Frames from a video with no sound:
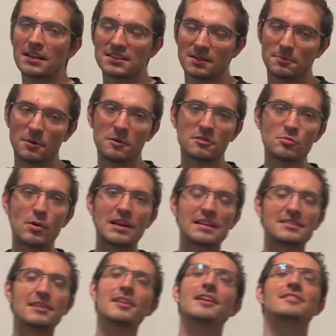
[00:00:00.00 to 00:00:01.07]
the previous one, as
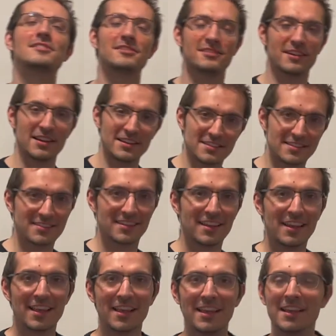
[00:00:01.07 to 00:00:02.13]
an exercise.
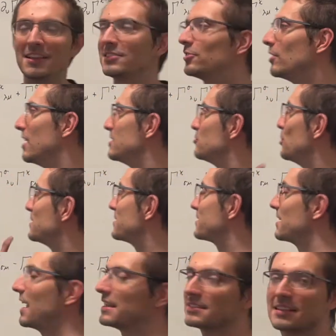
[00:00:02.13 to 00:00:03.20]
So let's do it
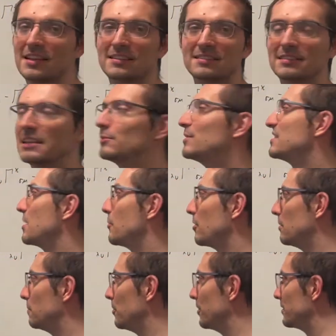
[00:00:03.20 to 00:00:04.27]
as an exercise with several
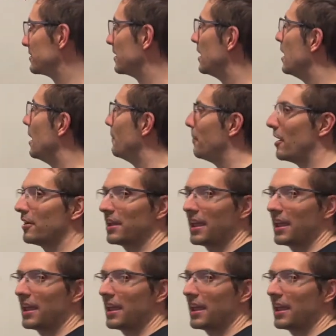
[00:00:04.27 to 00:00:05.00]
parts. Part